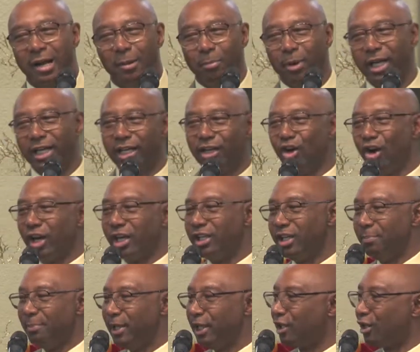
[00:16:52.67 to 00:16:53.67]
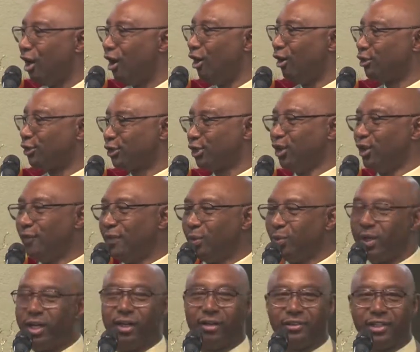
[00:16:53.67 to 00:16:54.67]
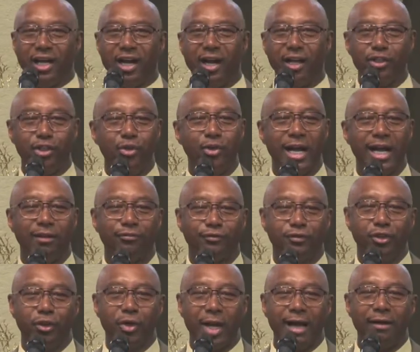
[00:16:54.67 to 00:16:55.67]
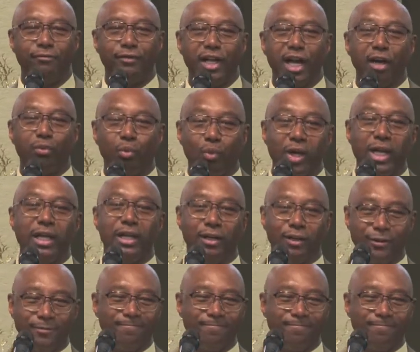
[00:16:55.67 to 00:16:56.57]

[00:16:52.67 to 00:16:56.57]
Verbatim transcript: But in order to be called servant well done, you have to have done well.